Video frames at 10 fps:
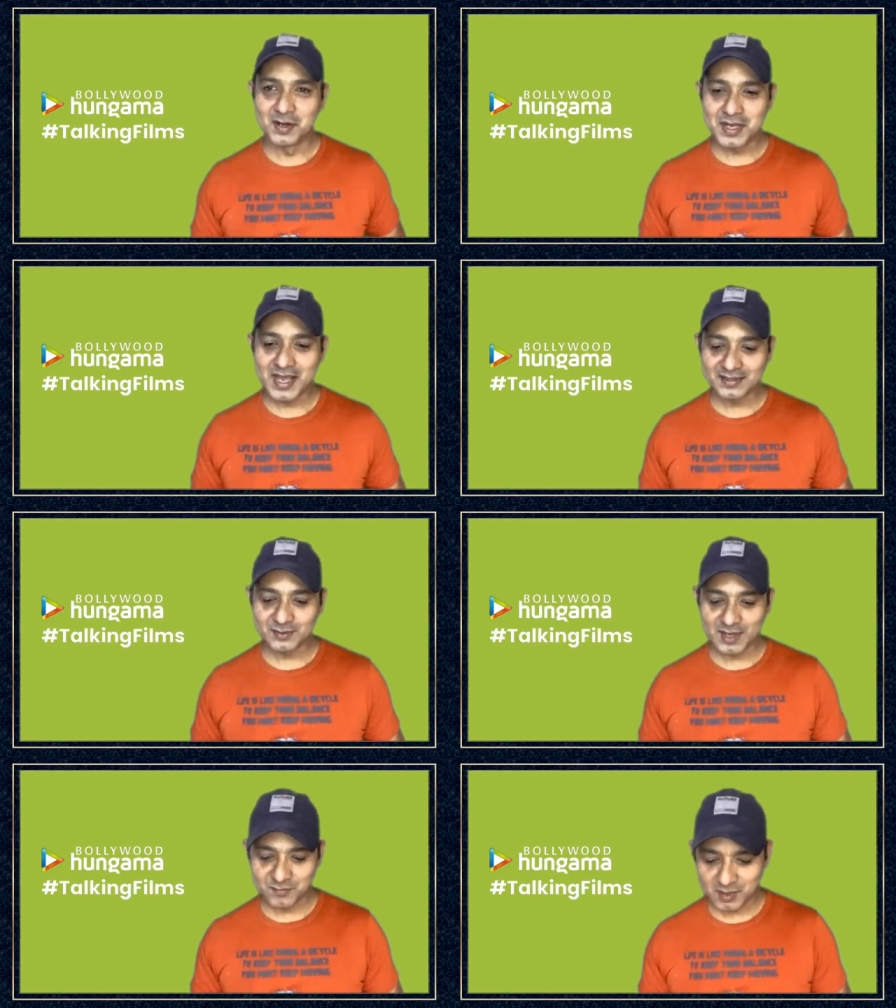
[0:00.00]
Okay, and so
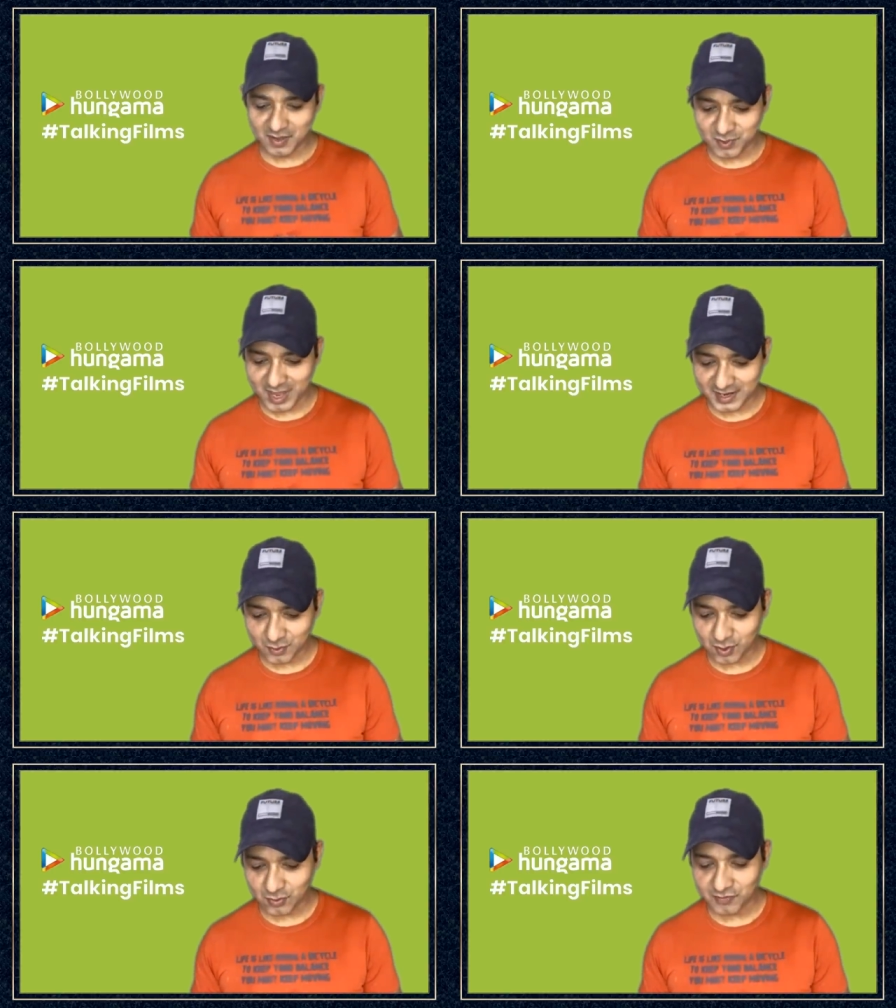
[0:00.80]
have you have you had a
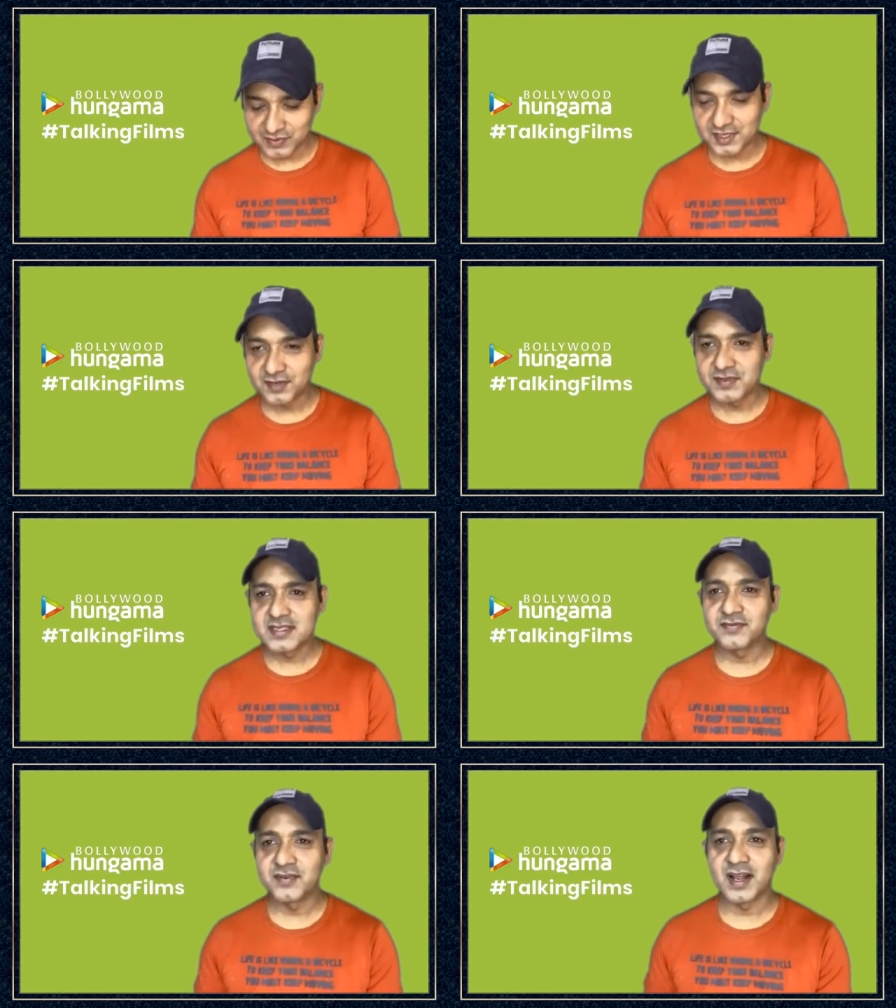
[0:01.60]
conversation with
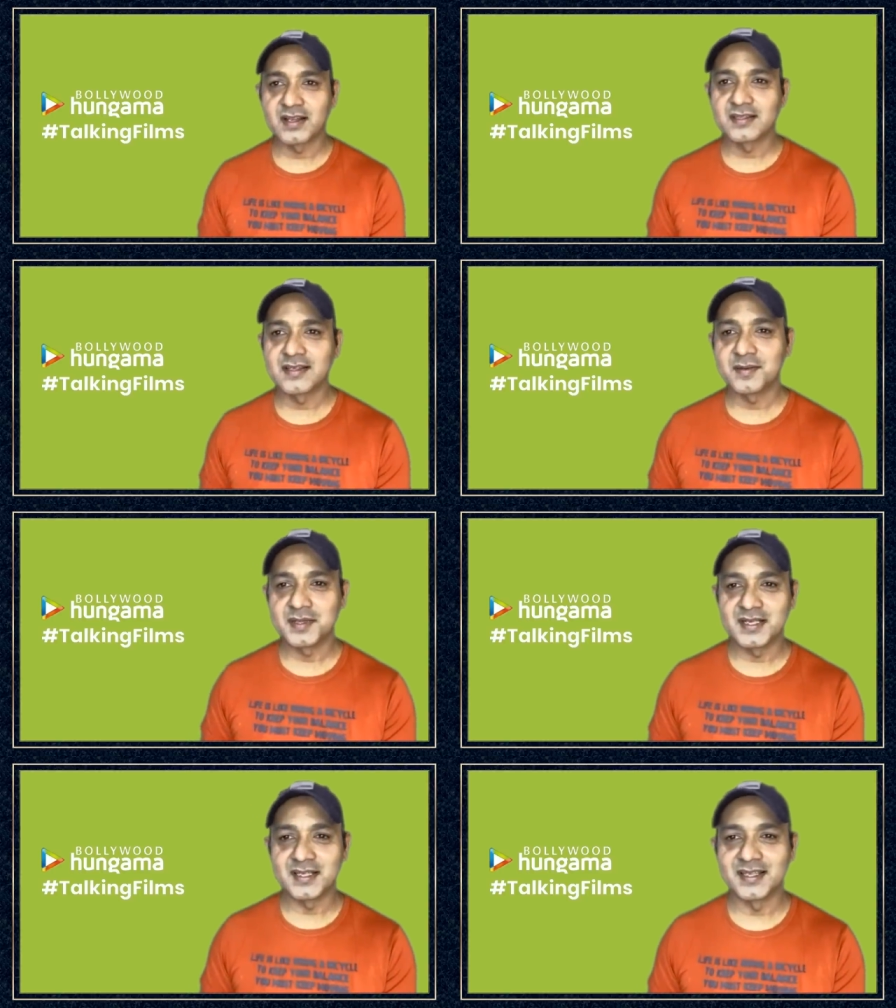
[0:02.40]
Faranatkar?
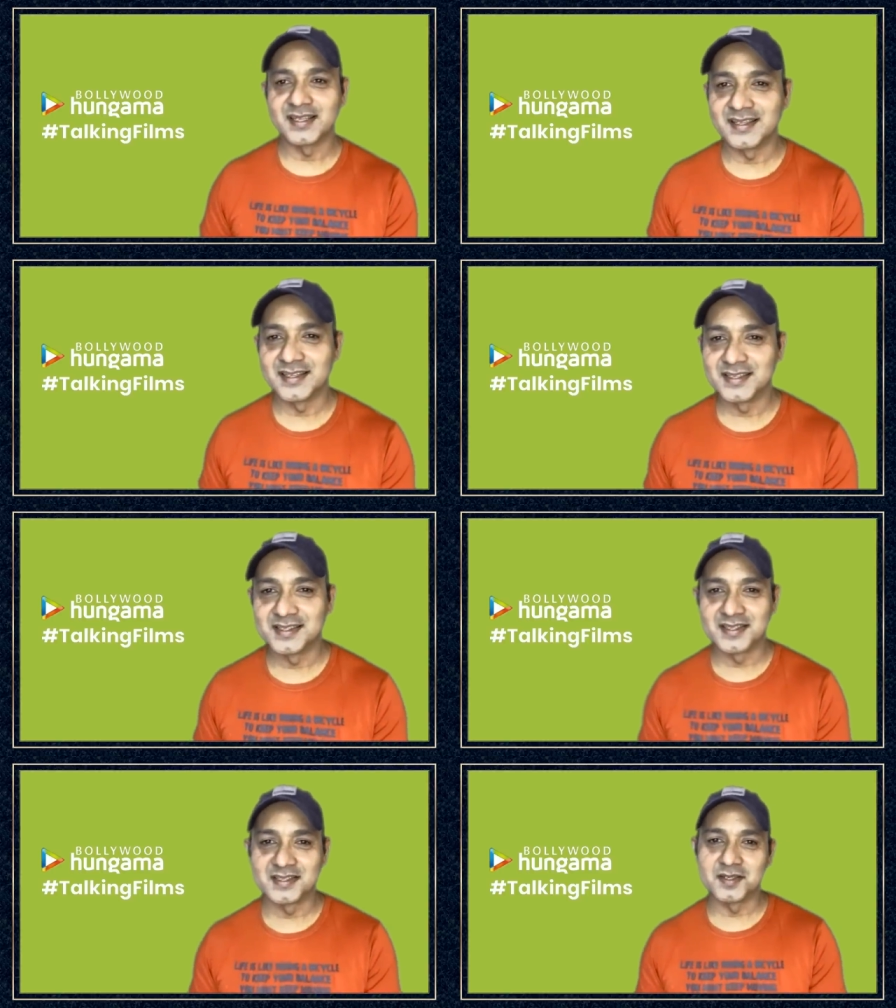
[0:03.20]
He's he's a